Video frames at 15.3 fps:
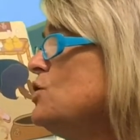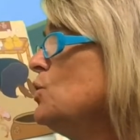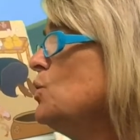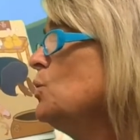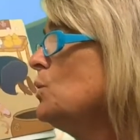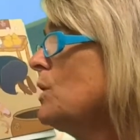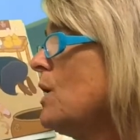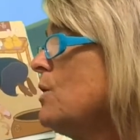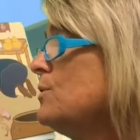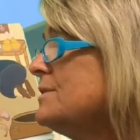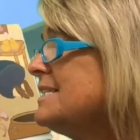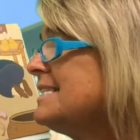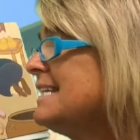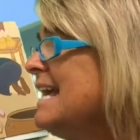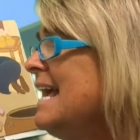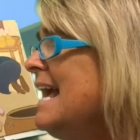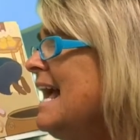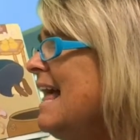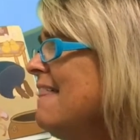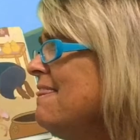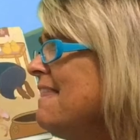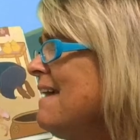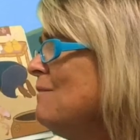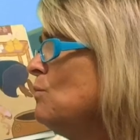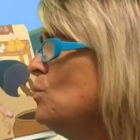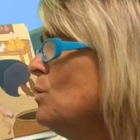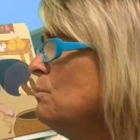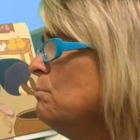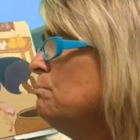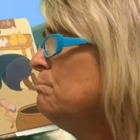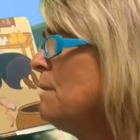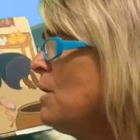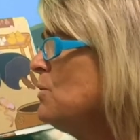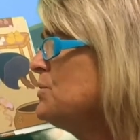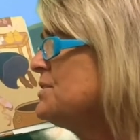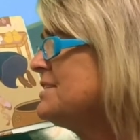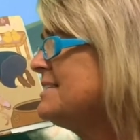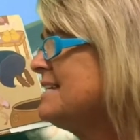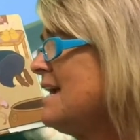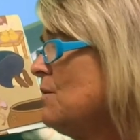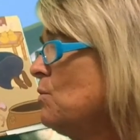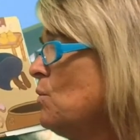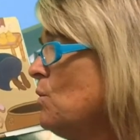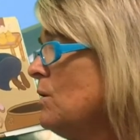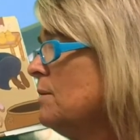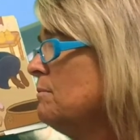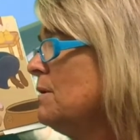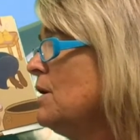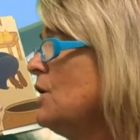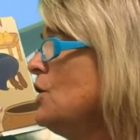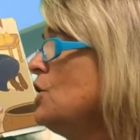2 coats, and then we'll both stay warm."